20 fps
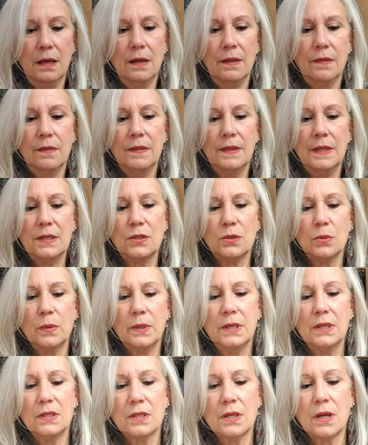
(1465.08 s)
this one
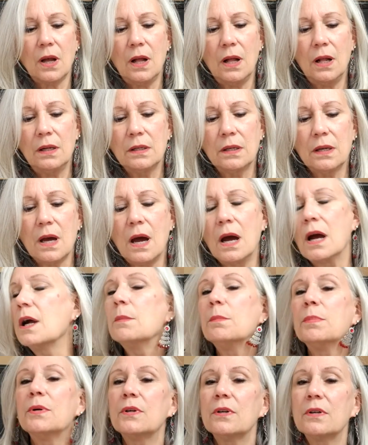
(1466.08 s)
is called
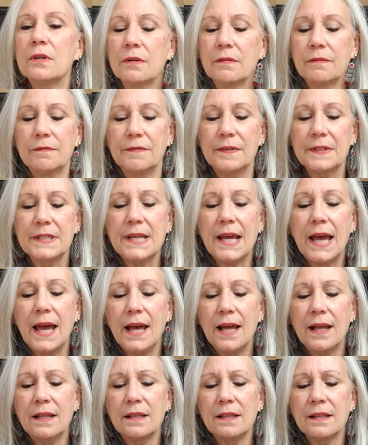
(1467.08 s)
Arbor
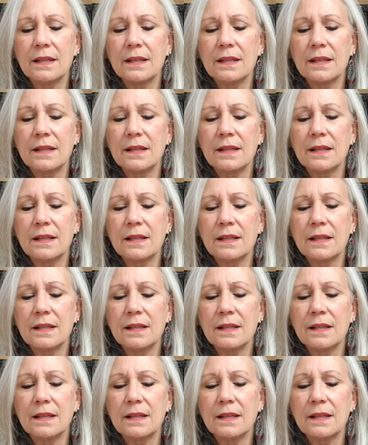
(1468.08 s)
Vital,